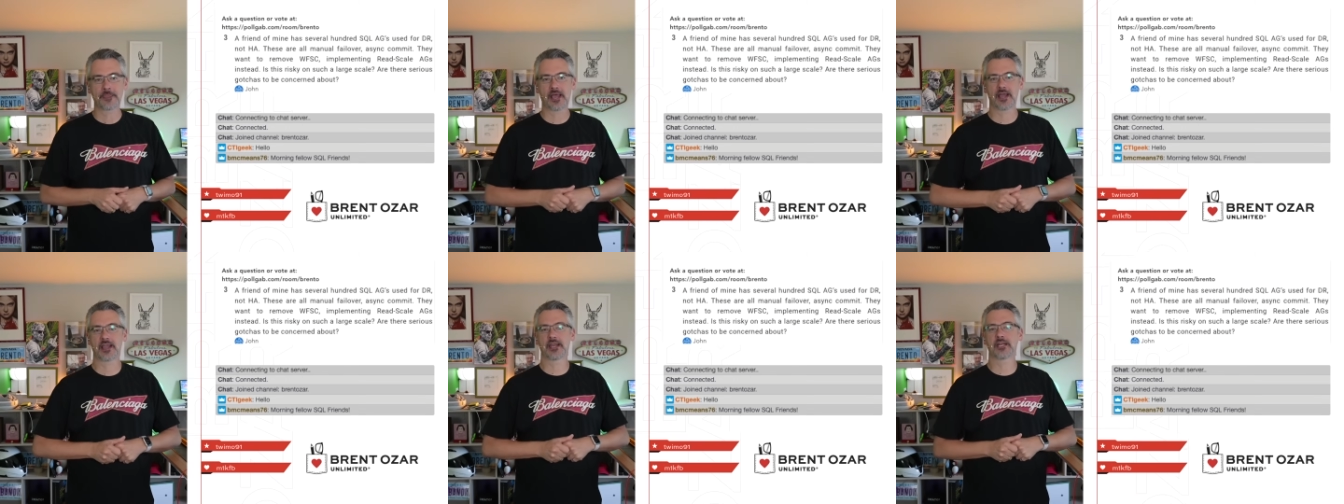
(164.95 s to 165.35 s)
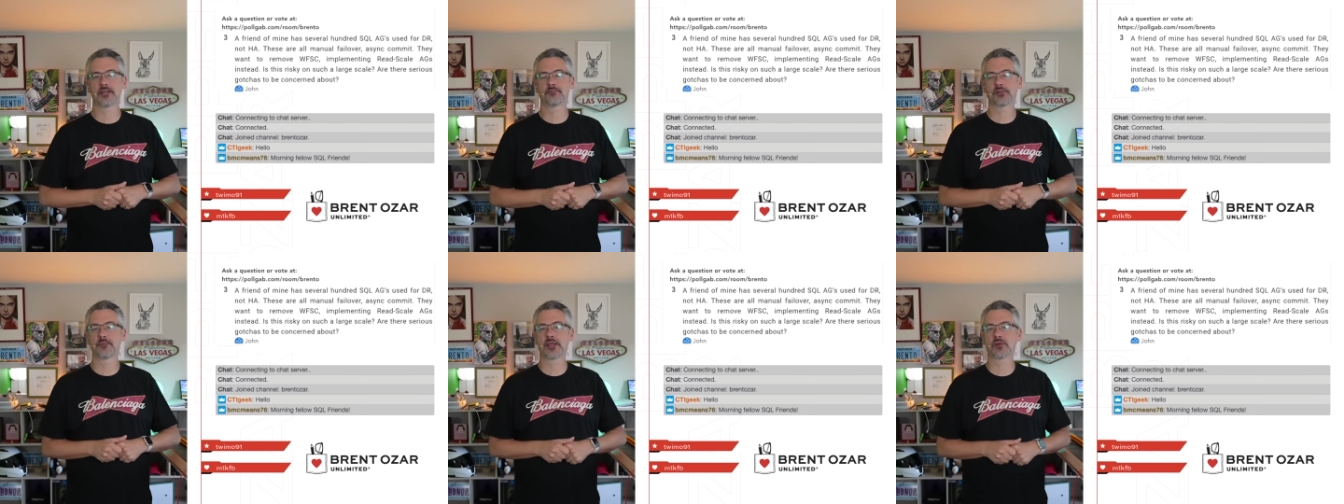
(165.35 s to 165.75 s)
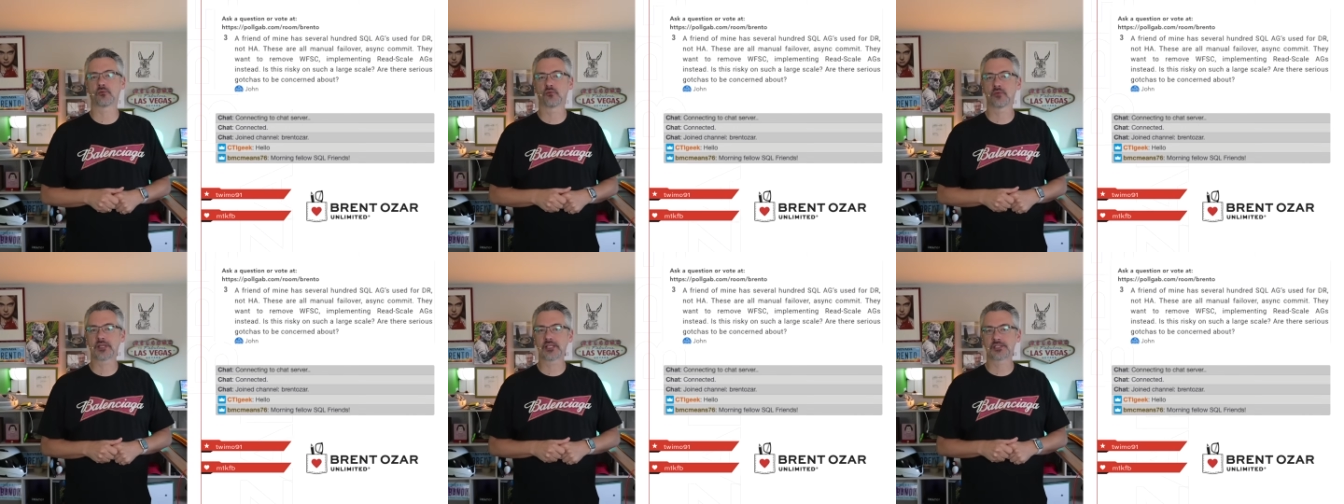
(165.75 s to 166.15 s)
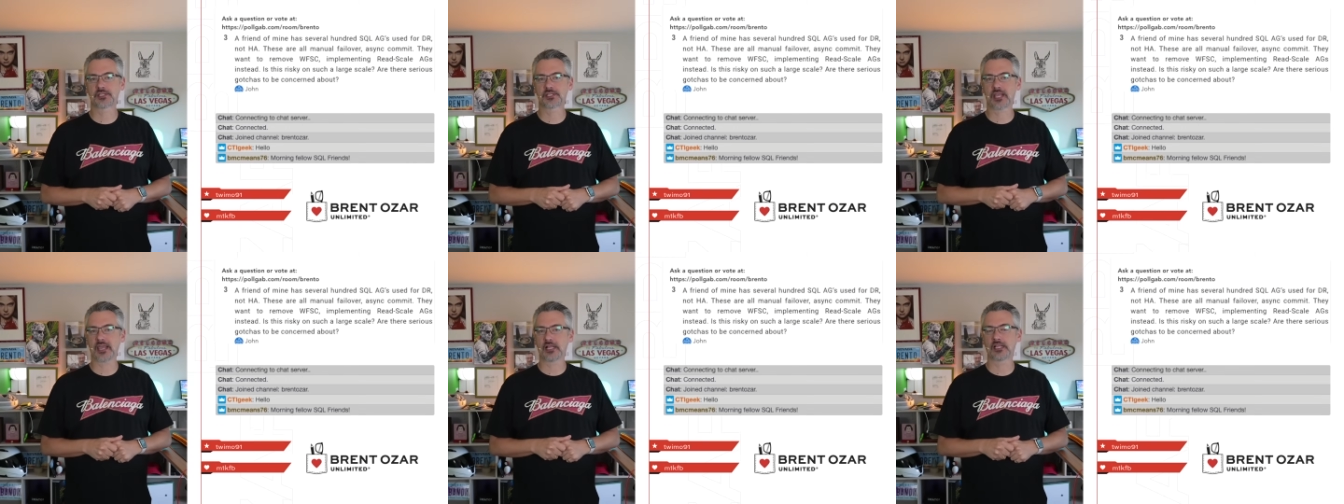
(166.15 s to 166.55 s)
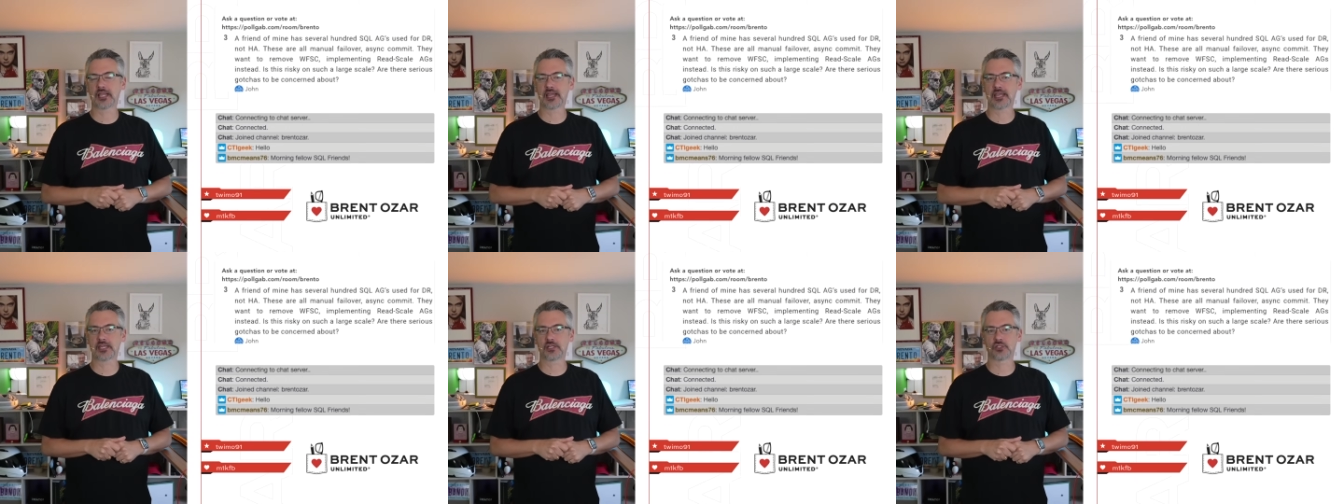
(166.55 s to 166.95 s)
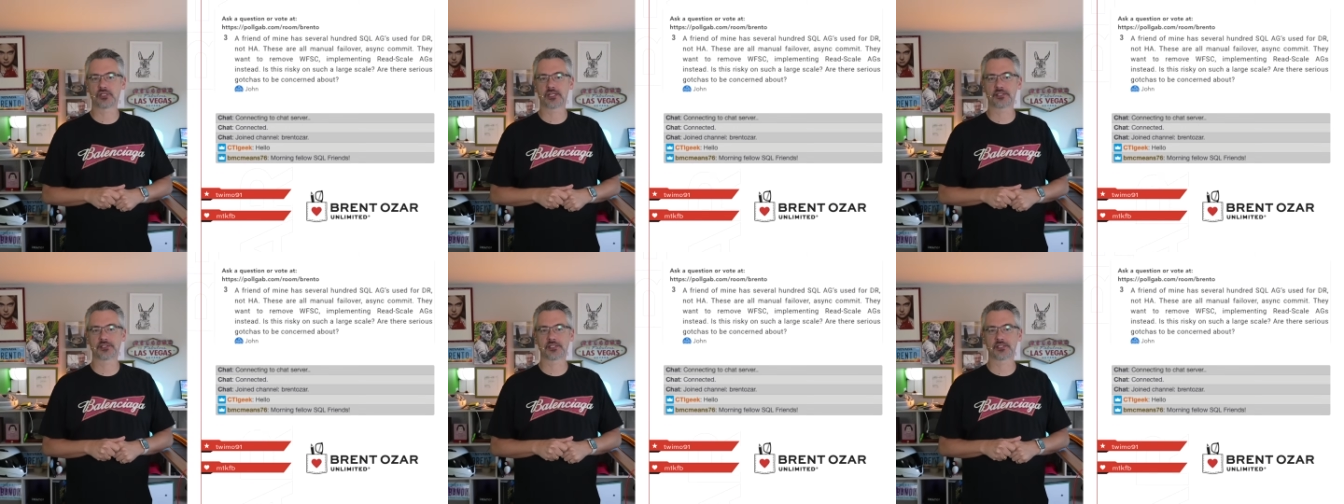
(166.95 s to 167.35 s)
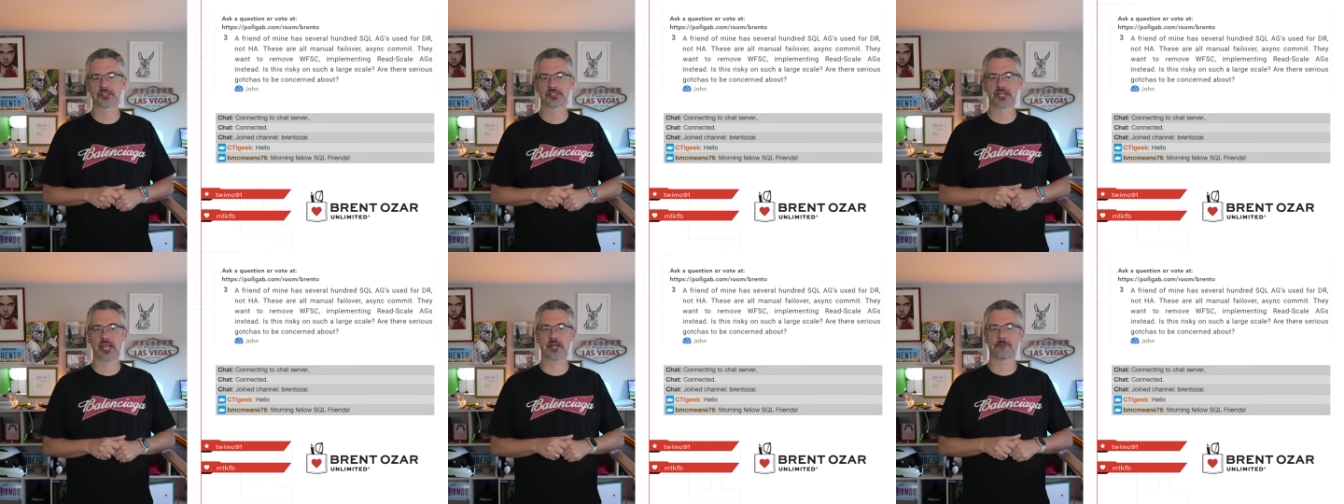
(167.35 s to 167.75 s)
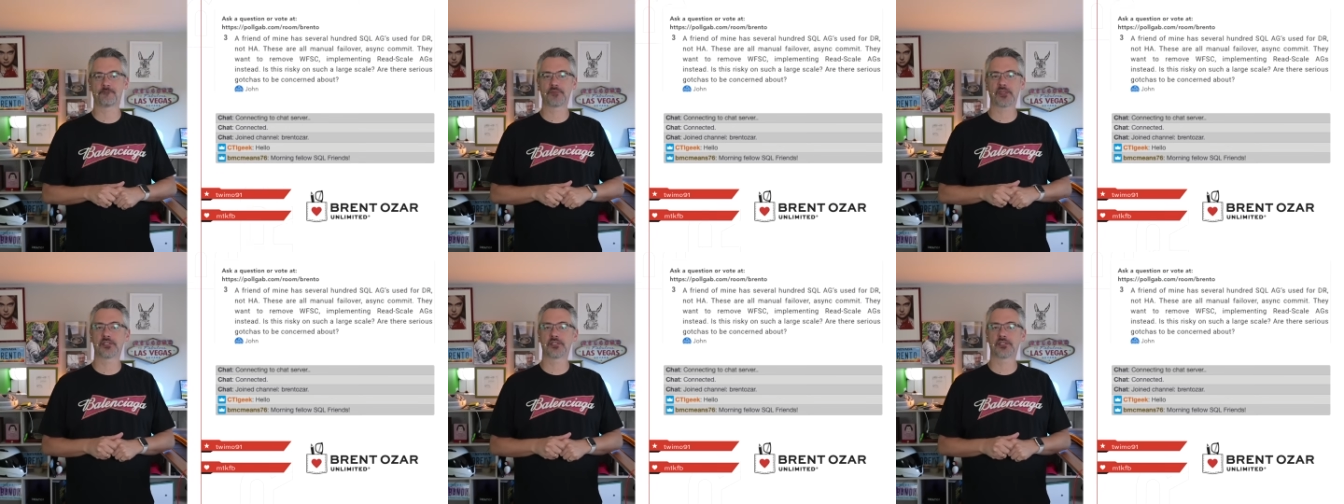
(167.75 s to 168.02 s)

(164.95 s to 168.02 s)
uh, and implement read-scale A Gs instead.